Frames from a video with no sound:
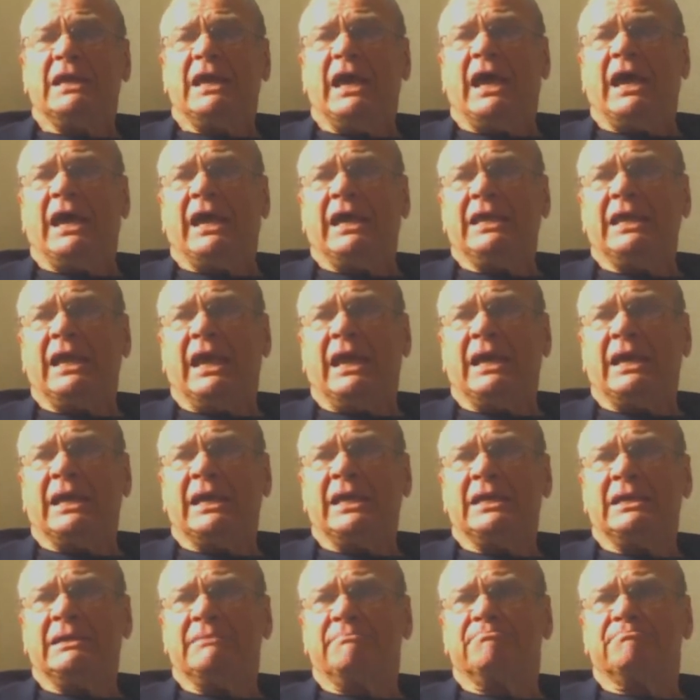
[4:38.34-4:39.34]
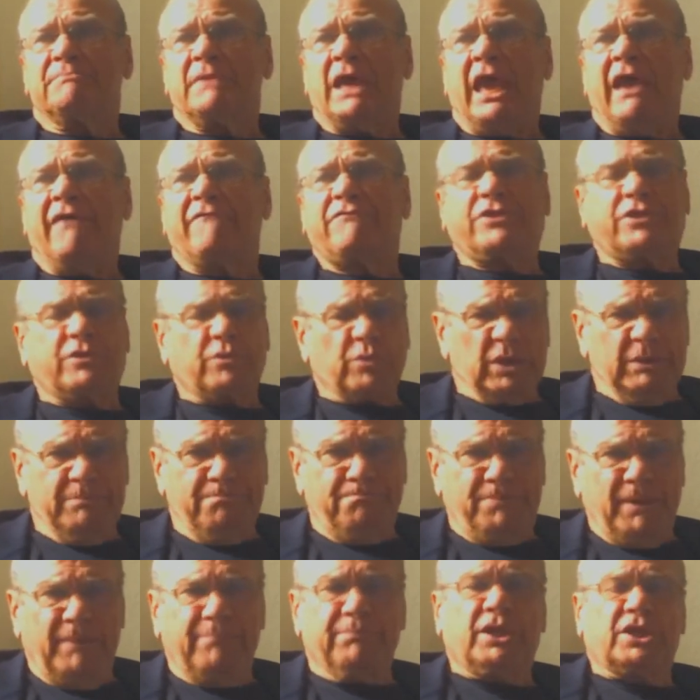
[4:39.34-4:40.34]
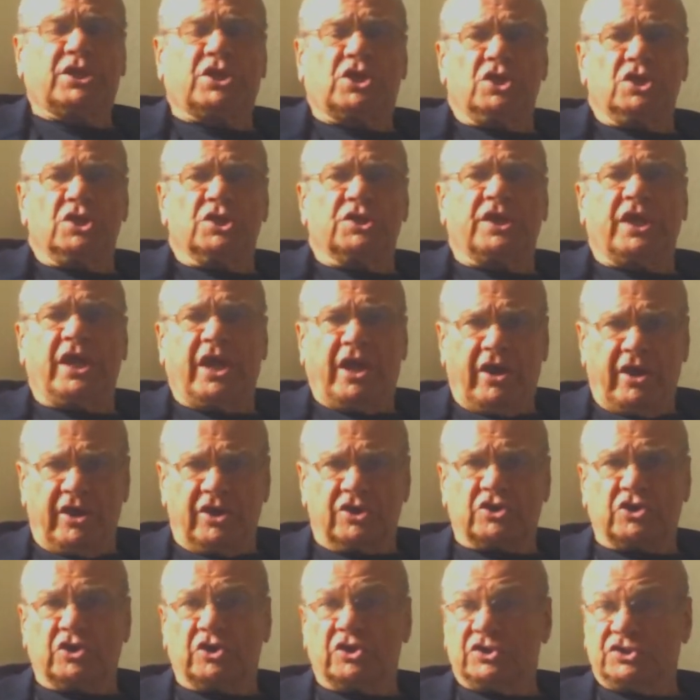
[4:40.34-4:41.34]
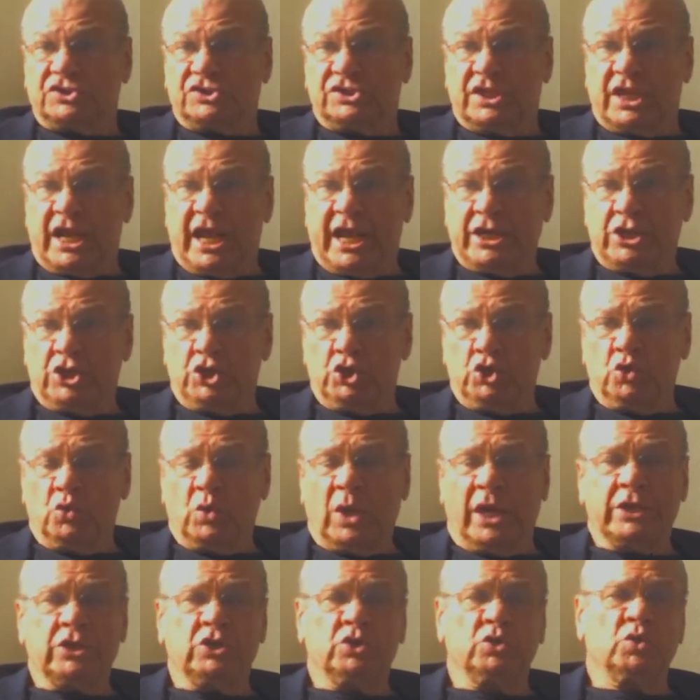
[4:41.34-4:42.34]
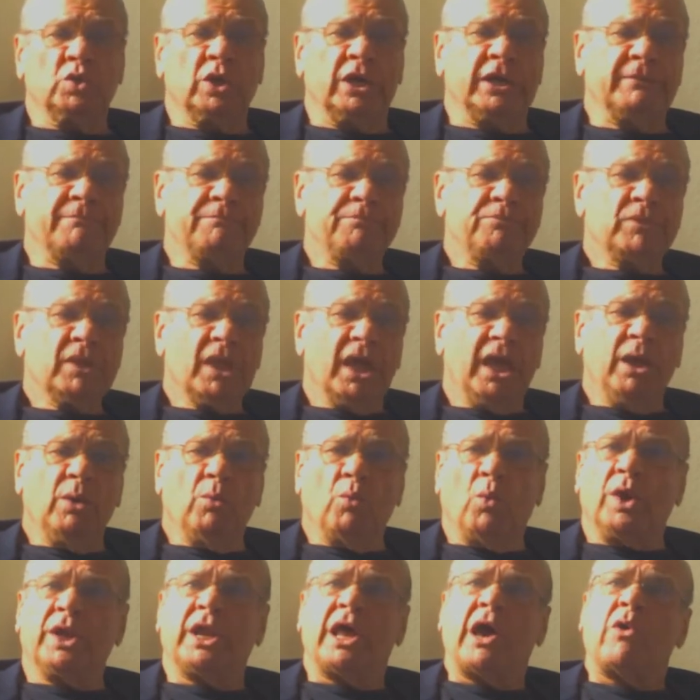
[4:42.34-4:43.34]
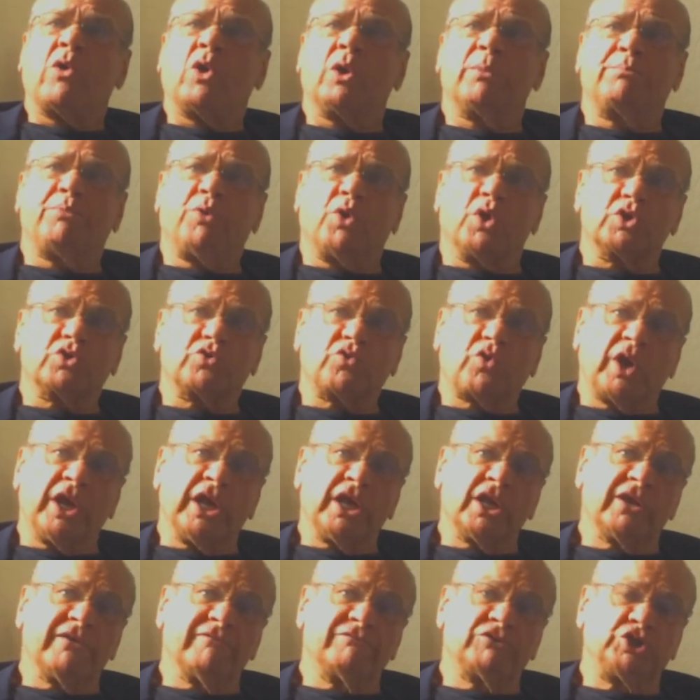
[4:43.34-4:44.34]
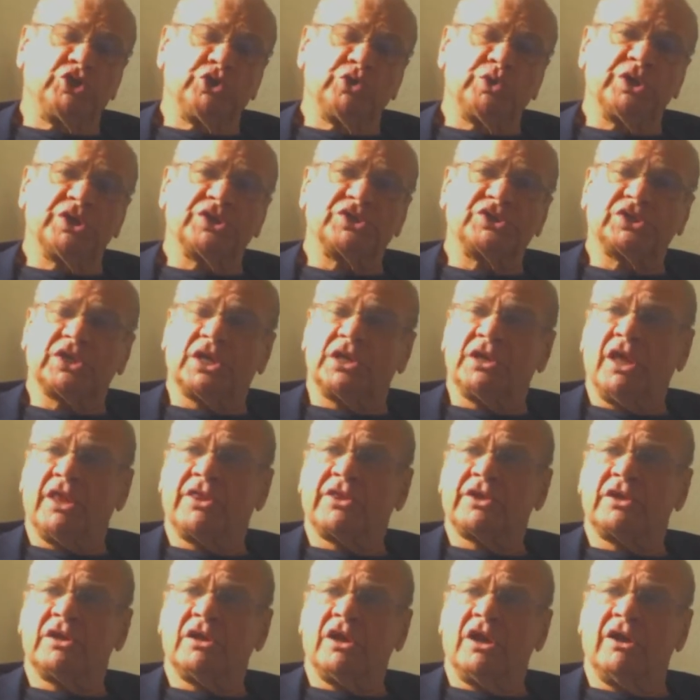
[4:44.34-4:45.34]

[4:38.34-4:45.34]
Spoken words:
I have three biblical characters that I do. I do a one-hour portrayal of Judas, another